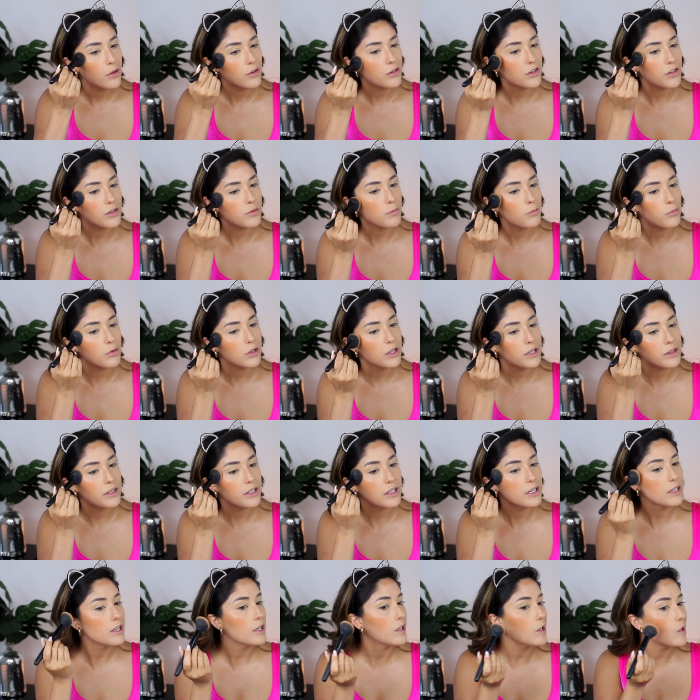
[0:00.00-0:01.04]
just
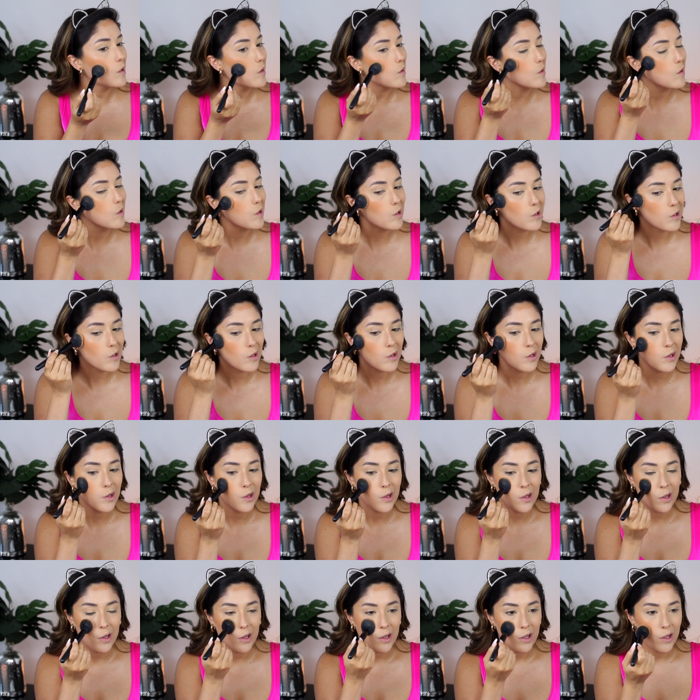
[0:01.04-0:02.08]
blending it in.
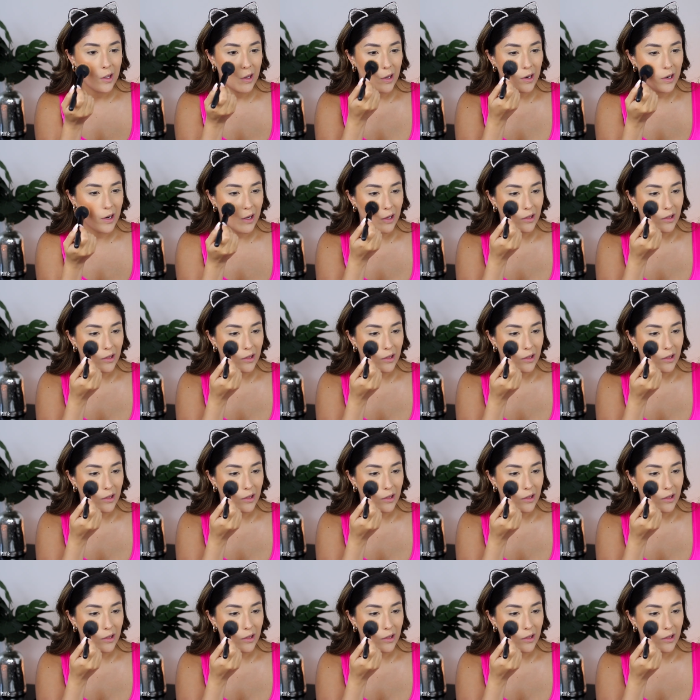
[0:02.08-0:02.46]
And